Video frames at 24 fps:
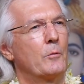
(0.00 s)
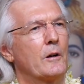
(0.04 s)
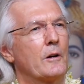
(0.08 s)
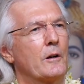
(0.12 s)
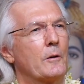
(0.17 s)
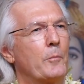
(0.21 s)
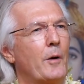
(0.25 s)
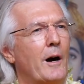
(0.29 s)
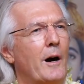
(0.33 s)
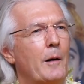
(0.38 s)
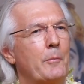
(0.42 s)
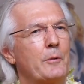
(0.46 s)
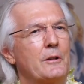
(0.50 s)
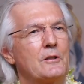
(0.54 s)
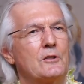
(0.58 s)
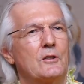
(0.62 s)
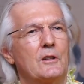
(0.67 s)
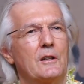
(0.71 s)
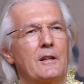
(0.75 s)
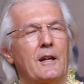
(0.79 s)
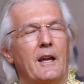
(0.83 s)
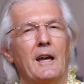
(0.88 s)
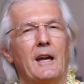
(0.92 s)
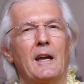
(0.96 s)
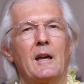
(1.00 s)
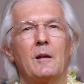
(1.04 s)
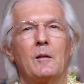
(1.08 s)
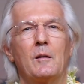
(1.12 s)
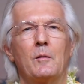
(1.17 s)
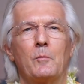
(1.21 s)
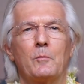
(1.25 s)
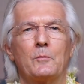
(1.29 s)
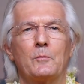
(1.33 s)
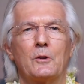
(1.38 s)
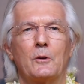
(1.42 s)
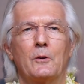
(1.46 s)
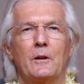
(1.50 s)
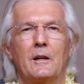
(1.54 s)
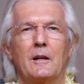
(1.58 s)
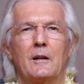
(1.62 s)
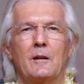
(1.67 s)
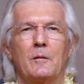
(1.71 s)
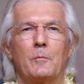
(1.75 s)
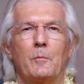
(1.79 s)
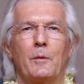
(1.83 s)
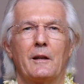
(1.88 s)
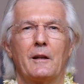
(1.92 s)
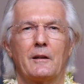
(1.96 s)
where Babaji came to
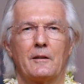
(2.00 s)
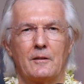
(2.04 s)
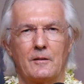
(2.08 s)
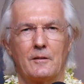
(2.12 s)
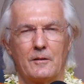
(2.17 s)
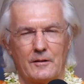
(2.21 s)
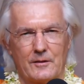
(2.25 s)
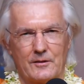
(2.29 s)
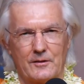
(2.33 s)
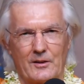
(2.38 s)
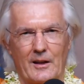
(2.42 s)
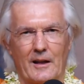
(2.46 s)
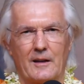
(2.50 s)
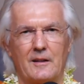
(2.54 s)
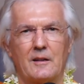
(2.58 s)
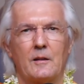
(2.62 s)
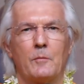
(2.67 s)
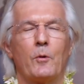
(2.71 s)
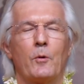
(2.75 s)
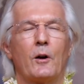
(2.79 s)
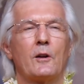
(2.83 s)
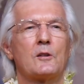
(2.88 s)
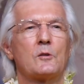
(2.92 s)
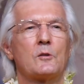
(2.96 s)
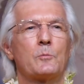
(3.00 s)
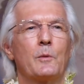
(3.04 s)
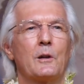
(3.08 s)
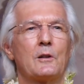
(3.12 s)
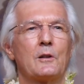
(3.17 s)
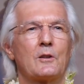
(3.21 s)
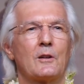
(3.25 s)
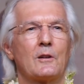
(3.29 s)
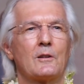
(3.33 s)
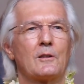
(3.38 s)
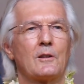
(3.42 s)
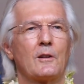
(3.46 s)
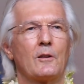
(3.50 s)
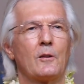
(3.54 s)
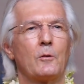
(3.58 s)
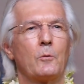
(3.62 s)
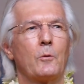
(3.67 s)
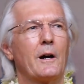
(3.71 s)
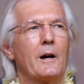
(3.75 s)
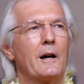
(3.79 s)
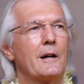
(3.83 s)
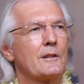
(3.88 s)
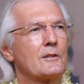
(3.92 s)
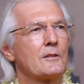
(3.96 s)
him and sent him on his mission to the
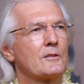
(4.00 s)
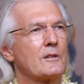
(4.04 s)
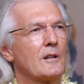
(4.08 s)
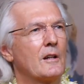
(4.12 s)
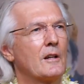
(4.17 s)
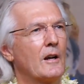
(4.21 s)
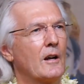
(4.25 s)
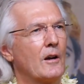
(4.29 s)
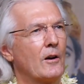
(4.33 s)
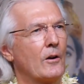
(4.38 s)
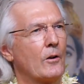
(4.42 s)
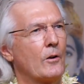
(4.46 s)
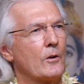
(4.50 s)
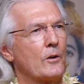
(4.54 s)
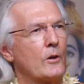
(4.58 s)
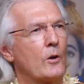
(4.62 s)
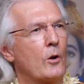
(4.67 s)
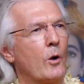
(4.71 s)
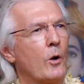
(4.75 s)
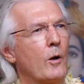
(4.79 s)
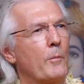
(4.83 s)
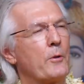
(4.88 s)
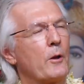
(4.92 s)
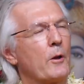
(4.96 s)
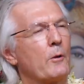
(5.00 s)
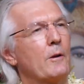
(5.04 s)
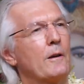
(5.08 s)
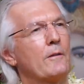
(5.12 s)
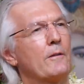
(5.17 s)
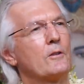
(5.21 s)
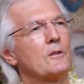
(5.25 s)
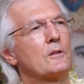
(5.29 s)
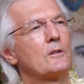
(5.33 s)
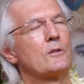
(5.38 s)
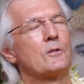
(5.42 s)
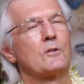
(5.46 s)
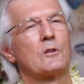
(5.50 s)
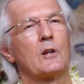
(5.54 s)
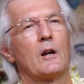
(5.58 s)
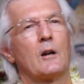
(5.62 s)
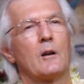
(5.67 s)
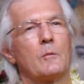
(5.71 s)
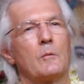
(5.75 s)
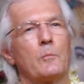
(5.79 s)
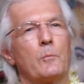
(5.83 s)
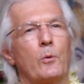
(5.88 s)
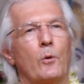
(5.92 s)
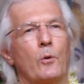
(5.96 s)
West. Or you go up the river to
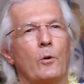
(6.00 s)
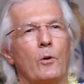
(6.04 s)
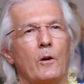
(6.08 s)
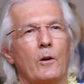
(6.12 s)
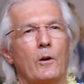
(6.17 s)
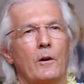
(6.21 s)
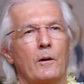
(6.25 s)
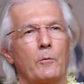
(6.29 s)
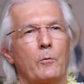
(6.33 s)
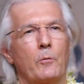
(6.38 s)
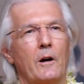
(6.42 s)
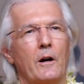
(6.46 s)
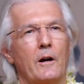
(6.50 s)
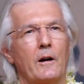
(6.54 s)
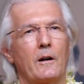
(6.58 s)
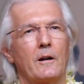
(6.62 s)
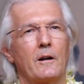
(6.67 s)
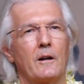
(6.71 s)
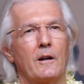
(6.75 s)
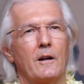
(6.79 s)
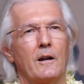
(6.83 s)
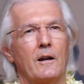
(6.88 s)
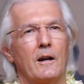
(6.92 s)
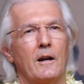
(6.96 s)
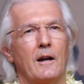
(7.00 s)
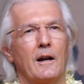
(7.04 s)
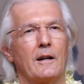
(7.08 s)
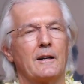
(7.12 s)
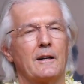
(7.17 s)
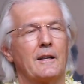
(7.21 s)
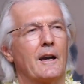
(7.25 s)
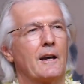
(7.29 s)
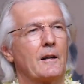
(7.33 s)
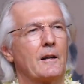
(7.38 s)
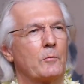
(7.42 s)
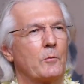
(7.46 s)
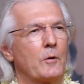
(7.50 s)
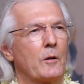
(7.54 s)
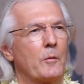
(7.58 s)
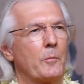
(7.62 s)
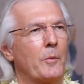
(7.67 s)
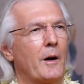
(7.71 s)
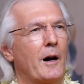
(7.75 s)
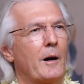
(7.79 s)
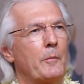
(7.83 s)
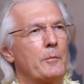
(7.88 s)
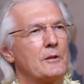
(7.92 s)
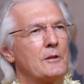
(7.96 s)
Serampore, where, again, where
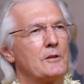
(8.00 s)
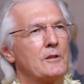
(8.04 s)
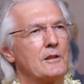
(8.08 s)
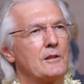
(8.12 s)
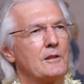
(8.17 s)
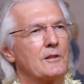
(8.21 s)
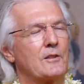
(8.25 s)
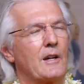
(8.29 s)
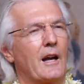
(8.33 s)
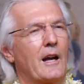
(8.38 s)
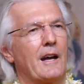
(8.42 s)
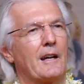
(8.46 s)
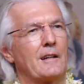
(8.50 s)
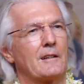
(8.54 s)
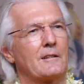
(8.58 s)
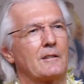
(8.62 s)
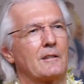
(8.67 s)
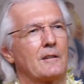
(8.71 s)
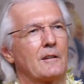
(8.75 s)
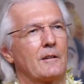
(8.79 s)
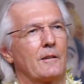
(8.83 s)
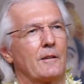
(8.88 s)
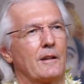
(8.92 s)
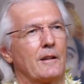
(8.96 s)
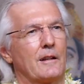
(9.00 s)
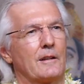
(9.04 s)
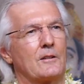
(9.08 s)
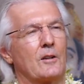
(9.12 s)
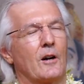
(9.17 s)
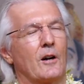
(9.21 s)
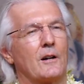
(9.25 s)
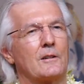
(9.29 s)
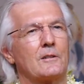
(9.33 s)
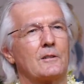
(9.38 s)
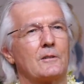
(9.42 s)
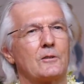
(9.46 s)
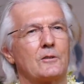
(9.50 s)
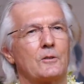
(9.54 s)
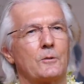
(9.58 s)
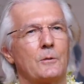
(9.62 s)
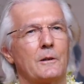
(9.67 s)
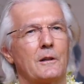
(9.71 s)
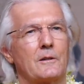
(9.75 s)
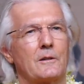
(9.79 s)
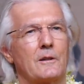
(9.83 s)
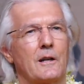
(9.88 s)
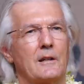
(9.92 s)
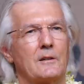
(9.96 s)
Babaji sat and talked to
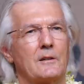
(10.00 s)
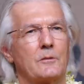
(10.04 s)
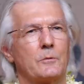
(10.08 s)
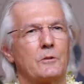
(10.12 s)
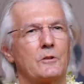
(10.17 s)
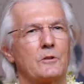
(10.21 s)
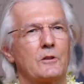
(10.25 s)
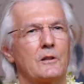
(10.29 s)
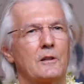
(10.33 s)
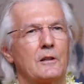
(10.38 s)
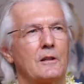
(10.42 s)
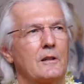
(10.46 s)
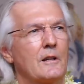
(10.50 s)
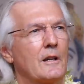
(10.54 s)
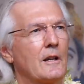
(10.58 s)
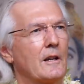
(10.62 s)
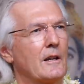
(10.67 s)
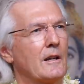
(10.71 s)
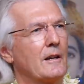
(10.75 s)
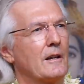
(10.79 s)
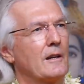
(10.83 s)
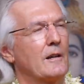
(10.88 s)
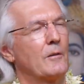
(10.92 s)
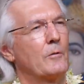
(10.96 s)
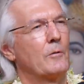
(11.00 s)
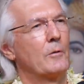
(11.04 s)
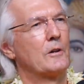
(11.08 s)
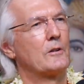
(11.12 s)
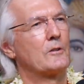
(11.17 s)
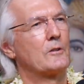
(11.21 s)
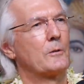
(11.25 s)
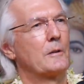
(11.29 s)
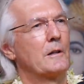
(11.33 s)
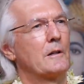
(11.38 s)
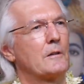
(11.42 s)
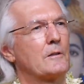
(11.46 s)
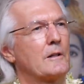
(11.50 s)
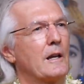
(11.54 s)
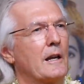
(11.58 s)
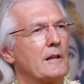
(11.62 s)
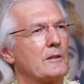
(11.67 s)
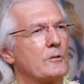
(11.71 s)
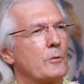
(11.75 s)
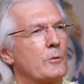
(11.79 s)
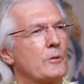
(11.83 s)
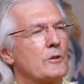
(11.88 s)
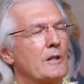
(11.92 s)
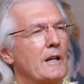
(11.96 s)
Sri Yukteswarji, where Sri
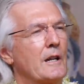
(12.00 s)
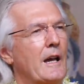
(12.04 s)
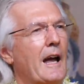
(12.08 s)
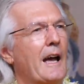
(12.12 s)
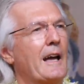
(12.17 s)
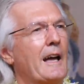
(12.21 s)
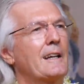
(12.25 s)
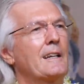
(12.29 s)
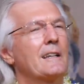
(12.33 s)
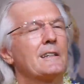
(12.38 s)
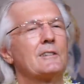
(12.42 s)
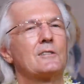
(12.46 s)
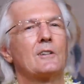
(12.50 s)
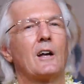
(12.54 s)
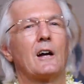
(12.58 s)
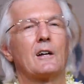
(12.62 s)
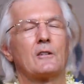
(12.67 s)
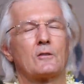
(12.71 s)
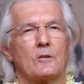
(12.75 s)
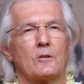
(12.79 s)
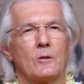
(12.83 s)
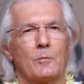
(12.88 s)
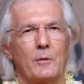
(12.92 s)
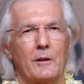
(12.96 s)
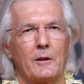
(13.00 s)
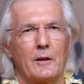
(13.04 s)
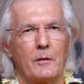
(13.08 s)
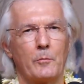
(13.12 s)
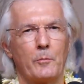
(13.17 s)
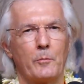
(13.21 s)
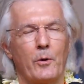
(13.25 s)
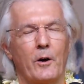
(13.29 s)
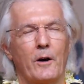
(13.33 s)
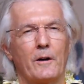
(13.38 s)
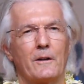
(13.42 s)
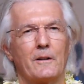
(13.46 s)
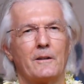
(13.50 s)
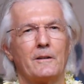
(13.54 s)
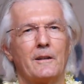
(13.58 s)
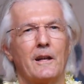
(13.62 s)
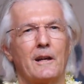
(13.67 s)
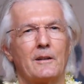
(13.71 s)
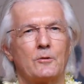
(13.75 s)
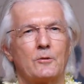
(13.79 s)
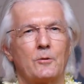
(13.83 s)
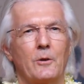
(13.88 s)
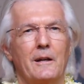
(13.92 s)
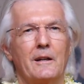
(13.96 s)
Yukteswarji had his ashram and imparted
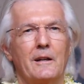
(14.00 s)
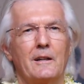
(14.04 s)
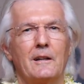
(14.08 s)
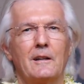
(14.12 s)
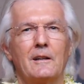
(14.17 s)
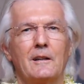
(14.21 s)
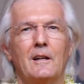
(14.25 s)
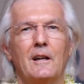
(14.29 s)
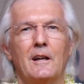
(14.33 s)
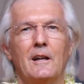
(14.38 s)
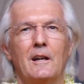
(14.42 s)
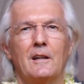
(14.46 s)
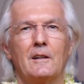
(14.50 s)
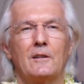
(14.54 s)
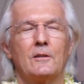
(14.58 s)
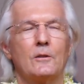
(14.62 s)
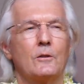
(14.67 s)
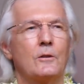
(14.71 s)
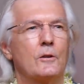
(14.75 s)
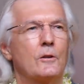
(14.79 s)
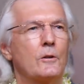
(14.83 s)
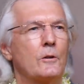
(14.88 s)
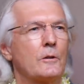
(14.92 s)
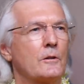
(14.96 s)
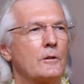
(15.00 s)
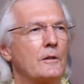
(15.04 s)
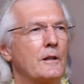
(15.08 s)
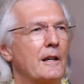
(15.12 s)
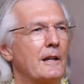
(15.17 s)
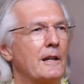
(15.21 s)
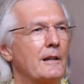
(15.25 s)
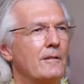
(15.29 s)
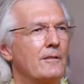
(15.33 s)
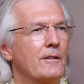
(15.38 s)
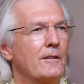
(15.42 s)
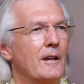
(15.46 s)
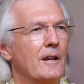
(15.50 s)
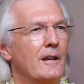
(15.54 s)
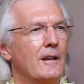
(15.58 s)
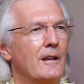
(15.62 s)
that training to Gurudev.